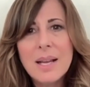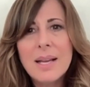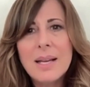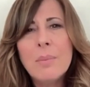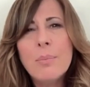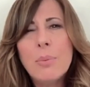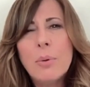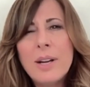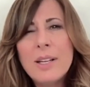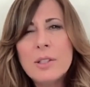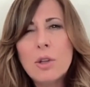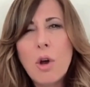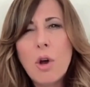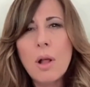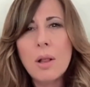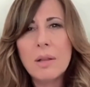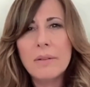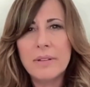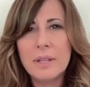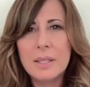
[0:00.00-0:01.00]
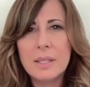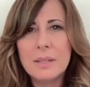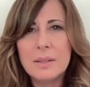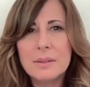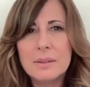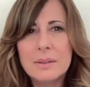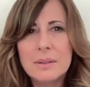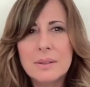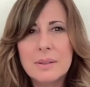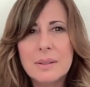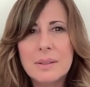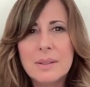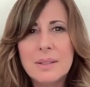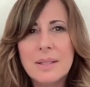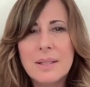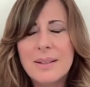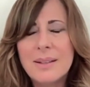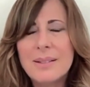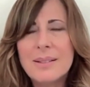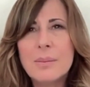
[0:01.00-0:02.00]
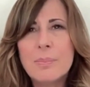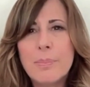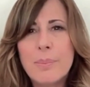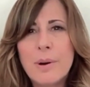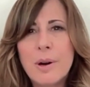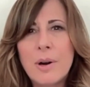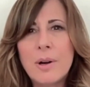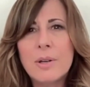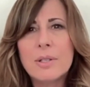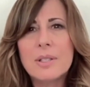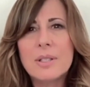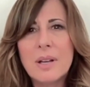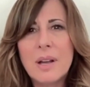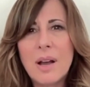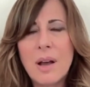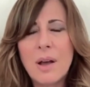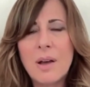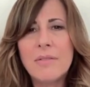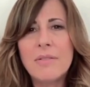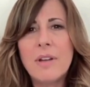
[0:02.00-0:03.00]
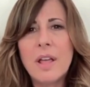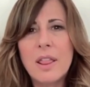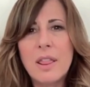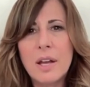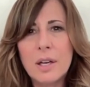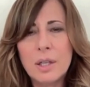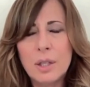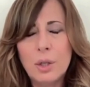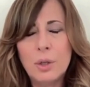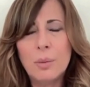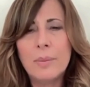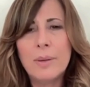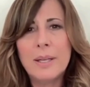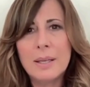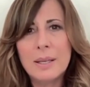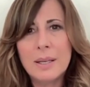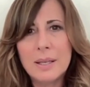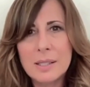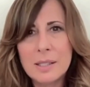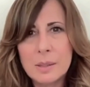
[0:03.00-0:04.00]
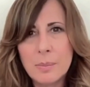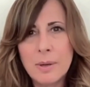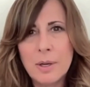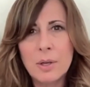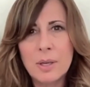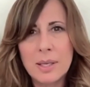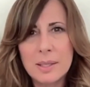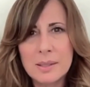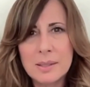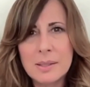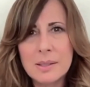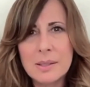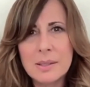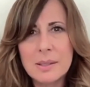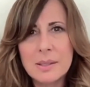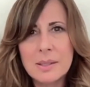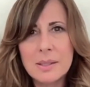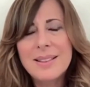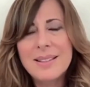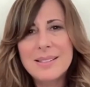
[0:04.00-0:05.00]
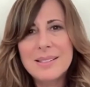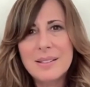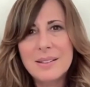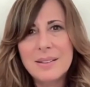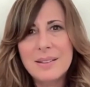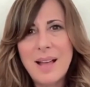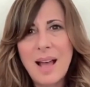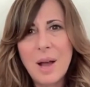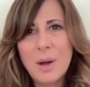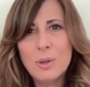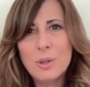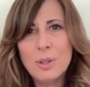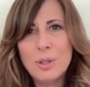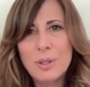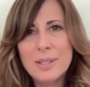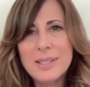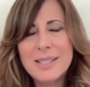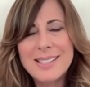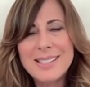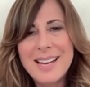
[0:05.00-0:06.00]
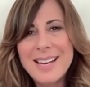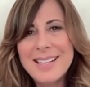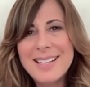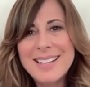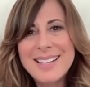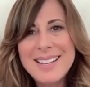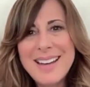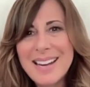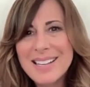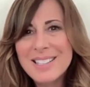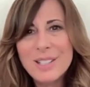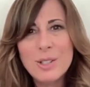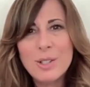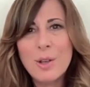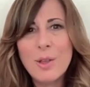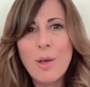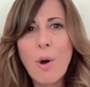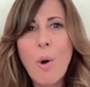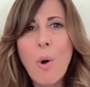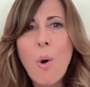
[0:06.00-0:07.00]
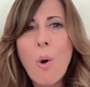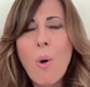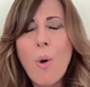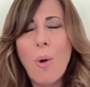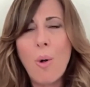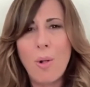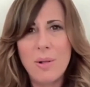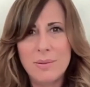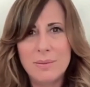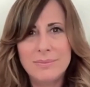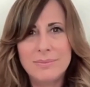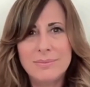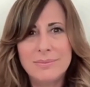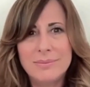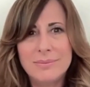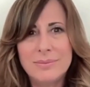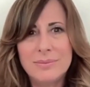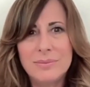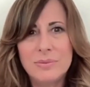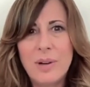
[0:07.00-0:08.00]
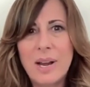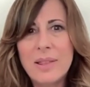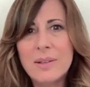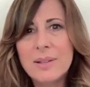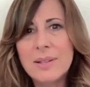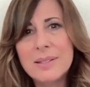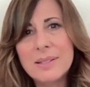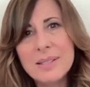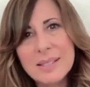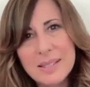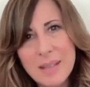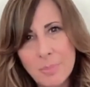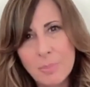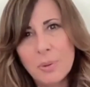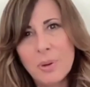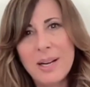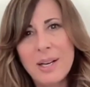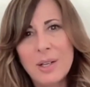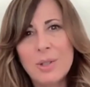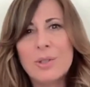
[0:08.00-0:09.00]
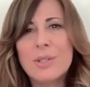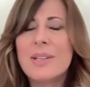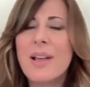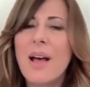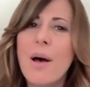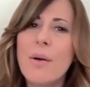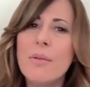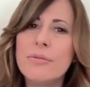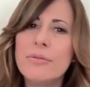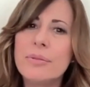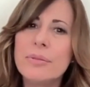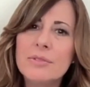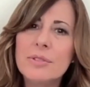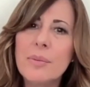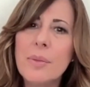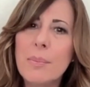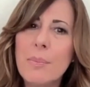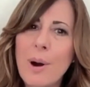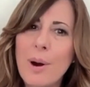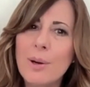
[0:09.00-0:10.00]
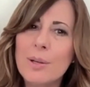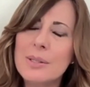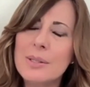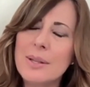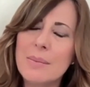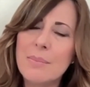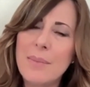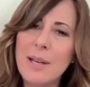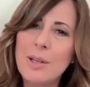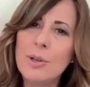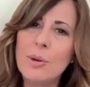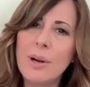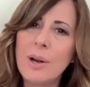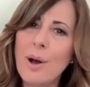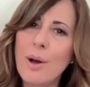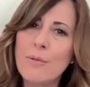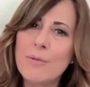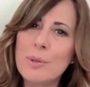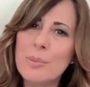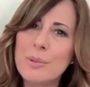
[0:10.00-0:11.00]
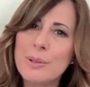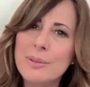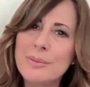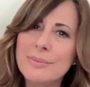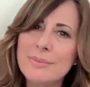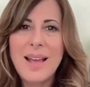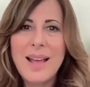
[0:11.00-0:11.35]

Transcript: Embrace all of it. It's part of the human experience. This allows you to stay connected to the whole rather than separating yourself from the parts that make you uncomfortable.